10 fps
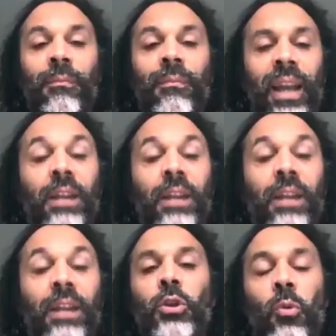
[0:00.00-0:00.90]

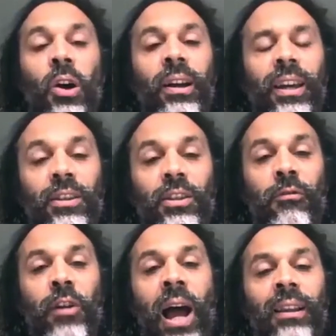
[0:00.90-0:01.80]
innermost workings of
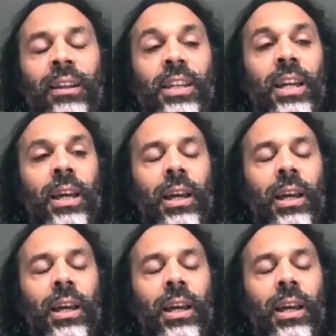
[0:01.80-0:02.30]
reality,